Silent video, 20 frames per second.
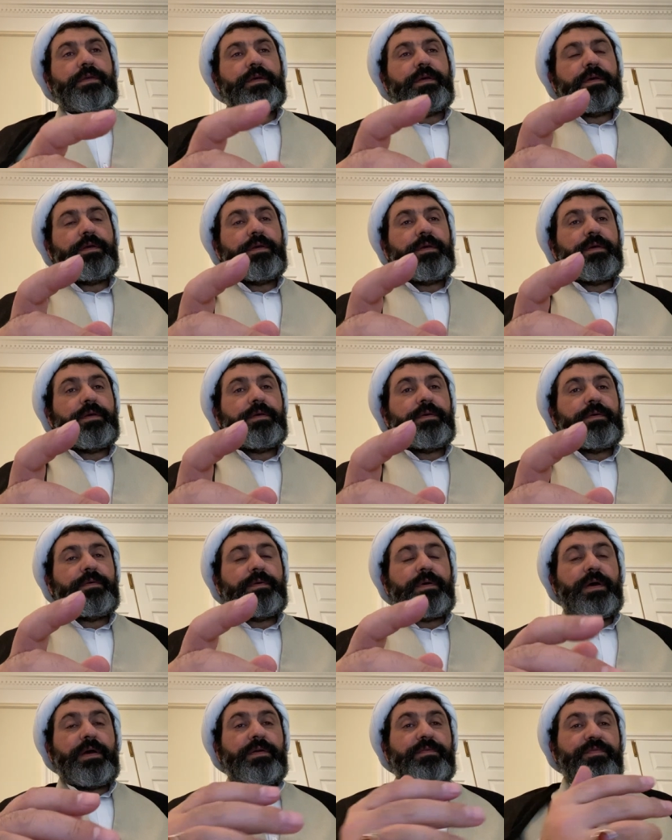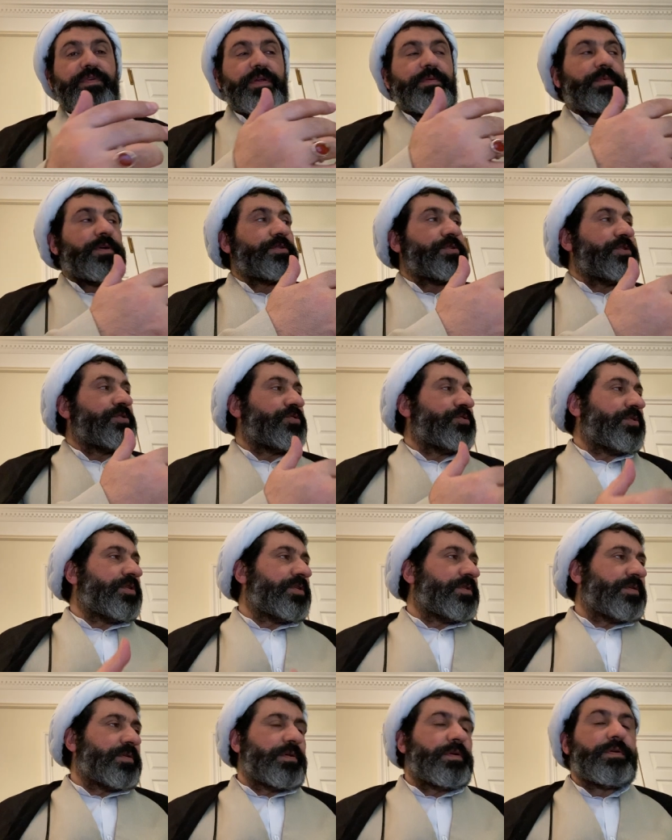Uh, I very much
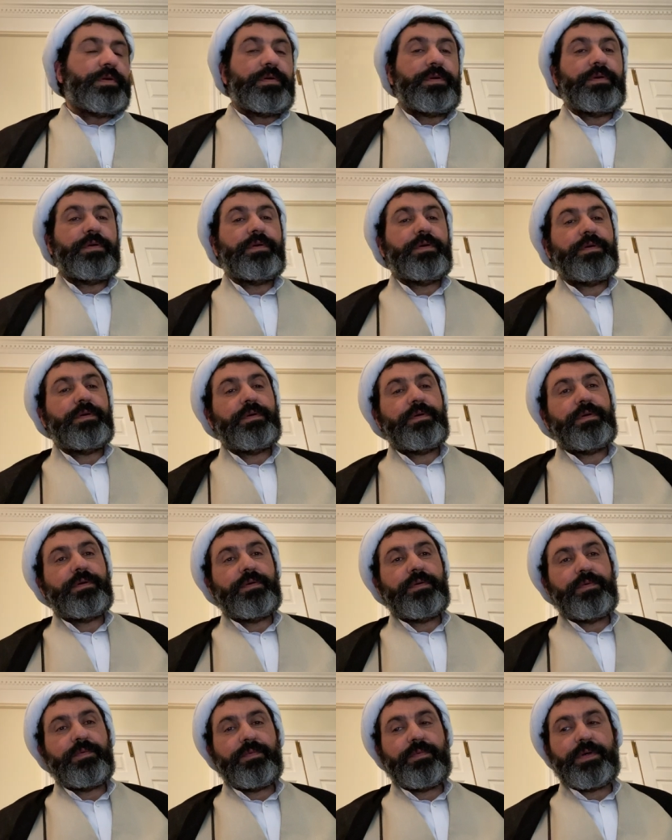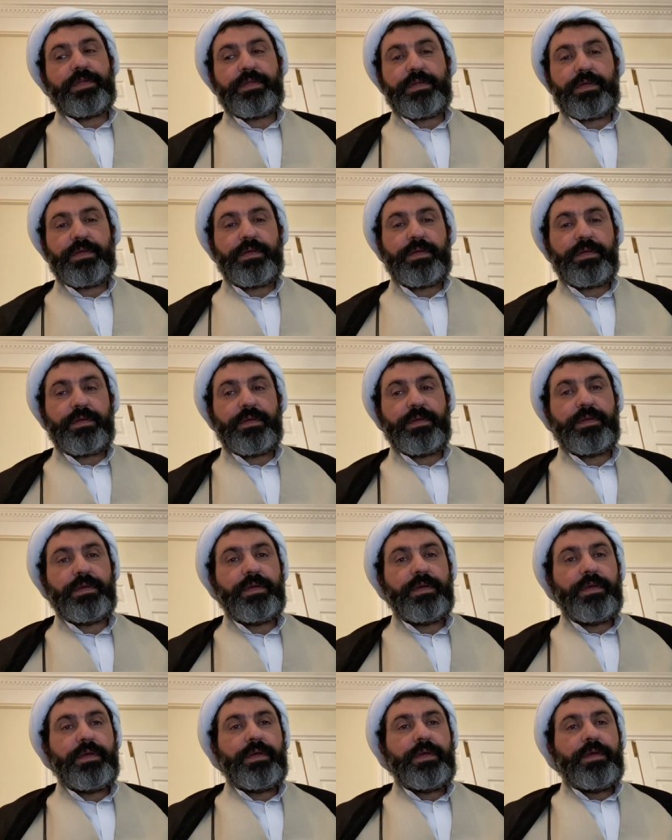enjoyed what uh,
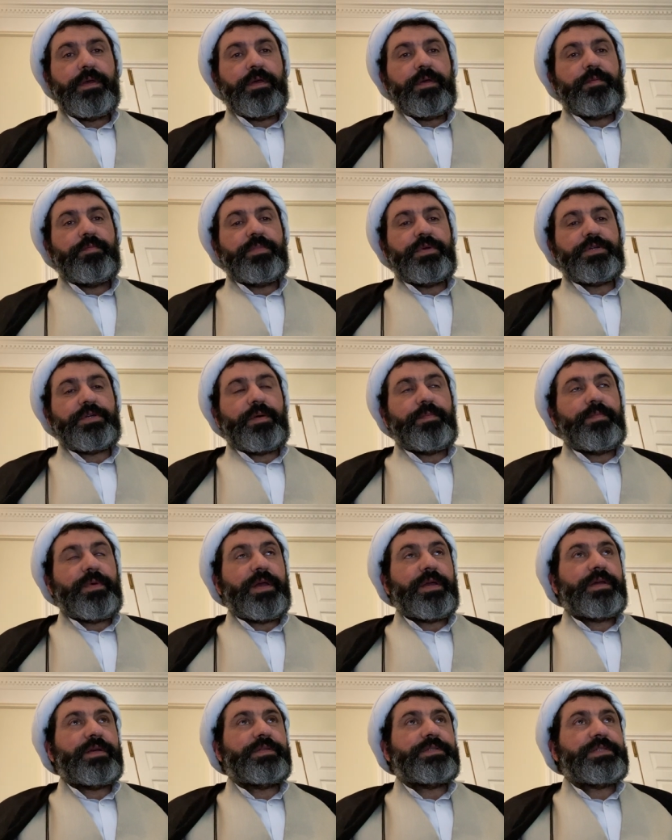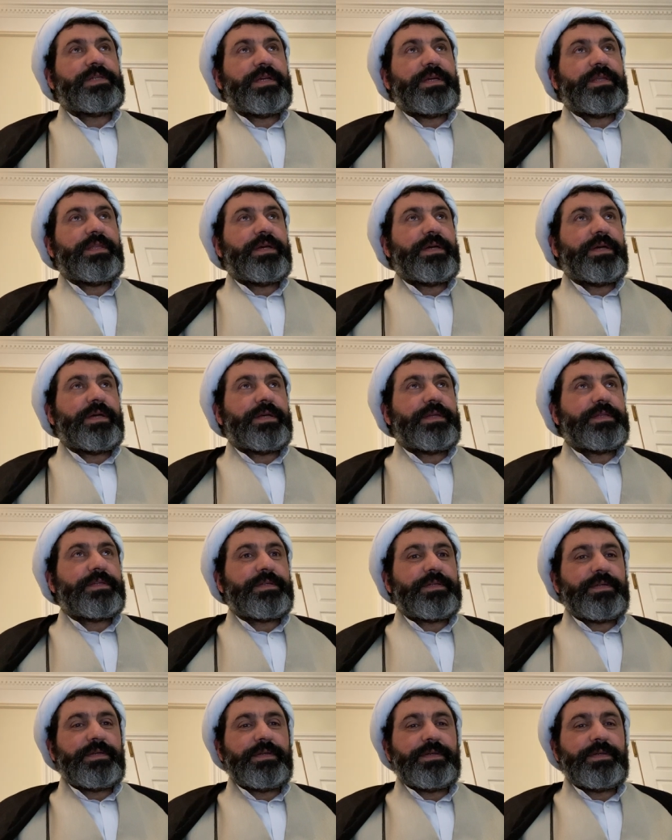Bishop Michael said and